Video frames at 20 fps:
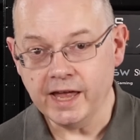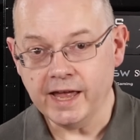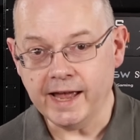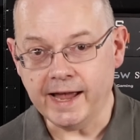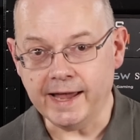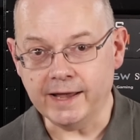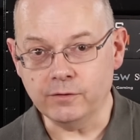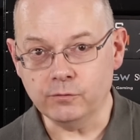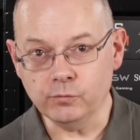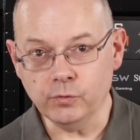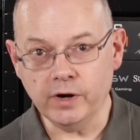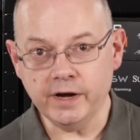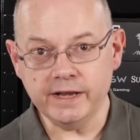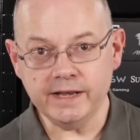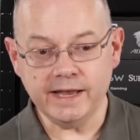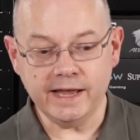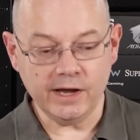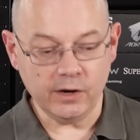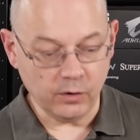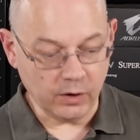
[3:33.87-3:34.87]
And right
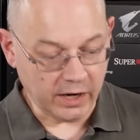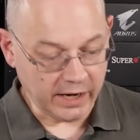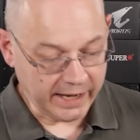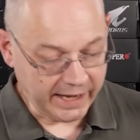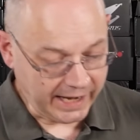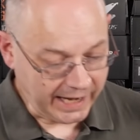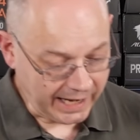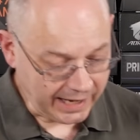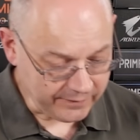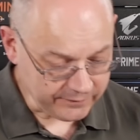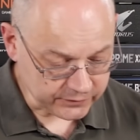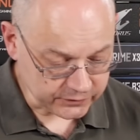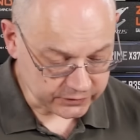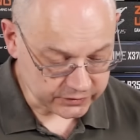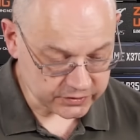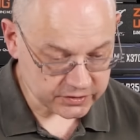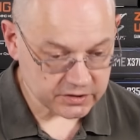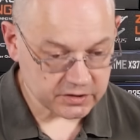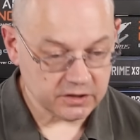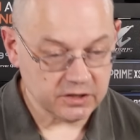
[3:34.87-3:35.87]
now, I haven't